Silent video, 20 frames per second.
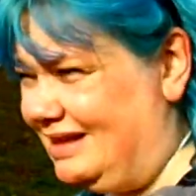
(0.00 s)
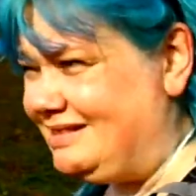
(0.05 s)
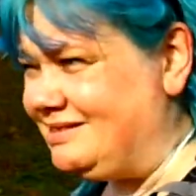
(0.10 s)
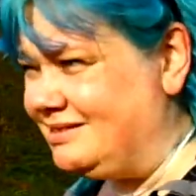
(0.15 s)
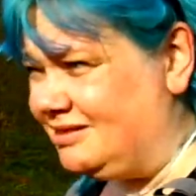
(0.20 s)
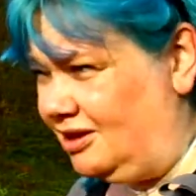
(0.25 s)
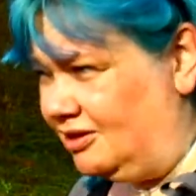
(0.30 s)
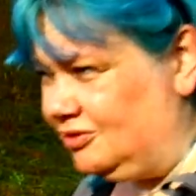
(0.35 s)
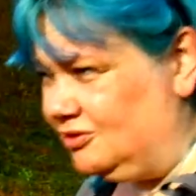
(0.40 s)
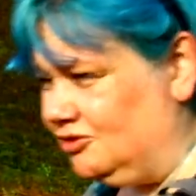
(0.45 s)
is
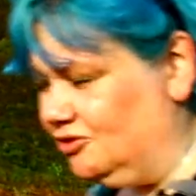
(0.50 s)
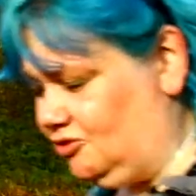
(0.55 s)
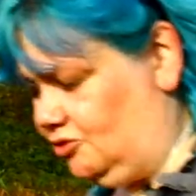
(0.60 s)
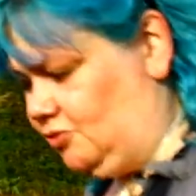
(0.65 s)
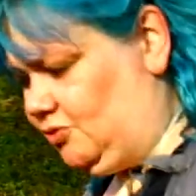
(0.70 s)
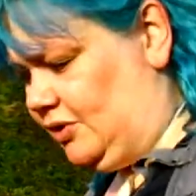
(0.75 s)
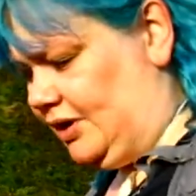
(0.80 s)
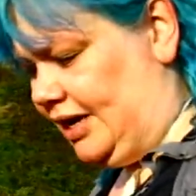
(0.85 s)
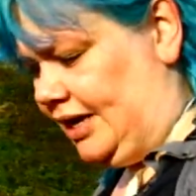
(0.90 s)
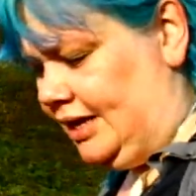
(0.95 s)
another
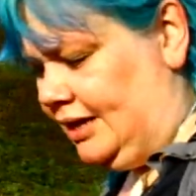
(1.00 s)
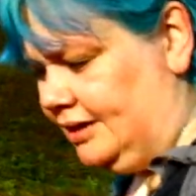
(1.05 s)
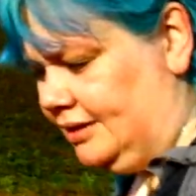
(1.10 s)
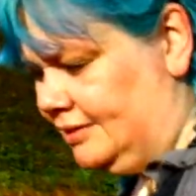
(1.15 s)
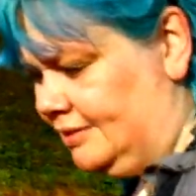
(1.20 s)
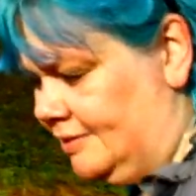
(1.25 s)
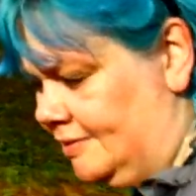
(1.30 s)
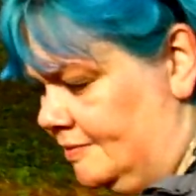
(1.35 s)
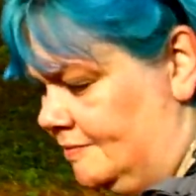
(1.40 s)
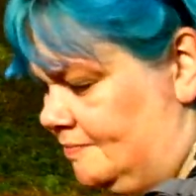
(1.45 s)
story,
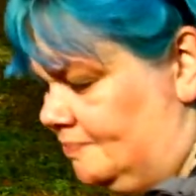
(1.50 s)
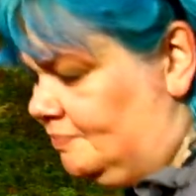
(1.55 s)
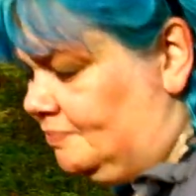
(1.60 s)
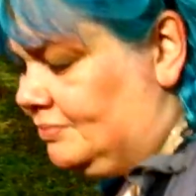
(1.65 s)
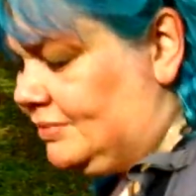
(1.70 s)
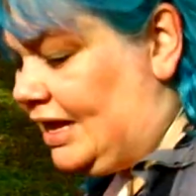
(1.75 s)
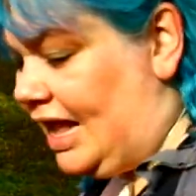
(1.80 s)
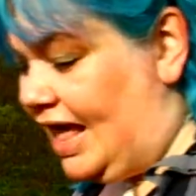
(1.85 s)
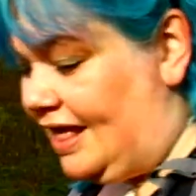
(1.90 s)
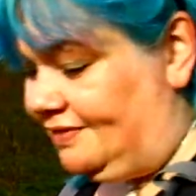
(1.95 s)

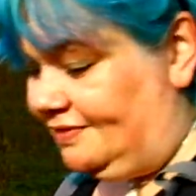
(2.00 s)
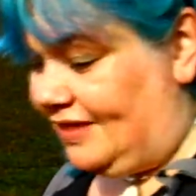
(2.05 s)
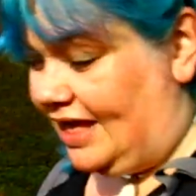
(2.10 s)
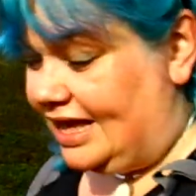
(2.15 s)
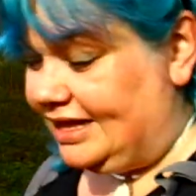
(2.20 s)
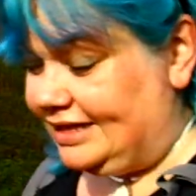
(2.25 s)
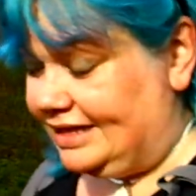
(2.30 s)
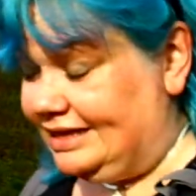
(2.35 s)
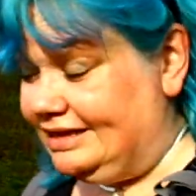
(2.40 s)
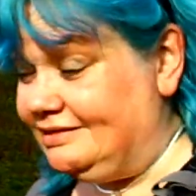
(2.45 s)
and
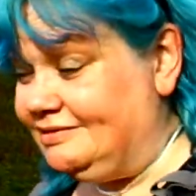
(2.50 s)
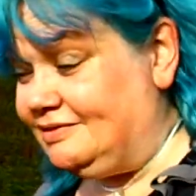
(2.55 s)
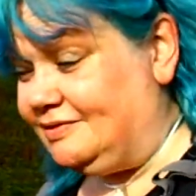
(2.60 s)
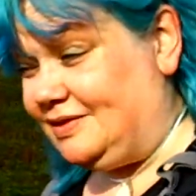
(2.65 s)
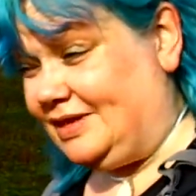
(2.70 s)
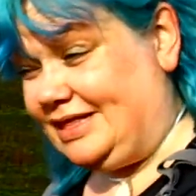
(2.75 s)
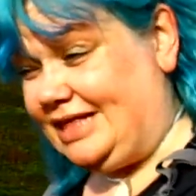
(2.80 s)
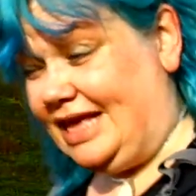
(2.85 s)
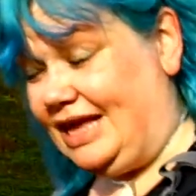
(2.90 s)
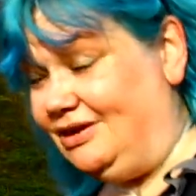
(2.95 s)
that is
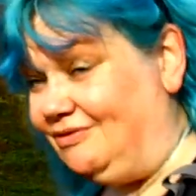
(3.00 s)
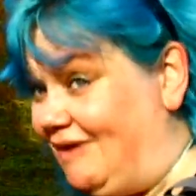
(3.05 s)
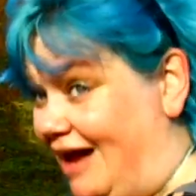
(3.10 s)
that he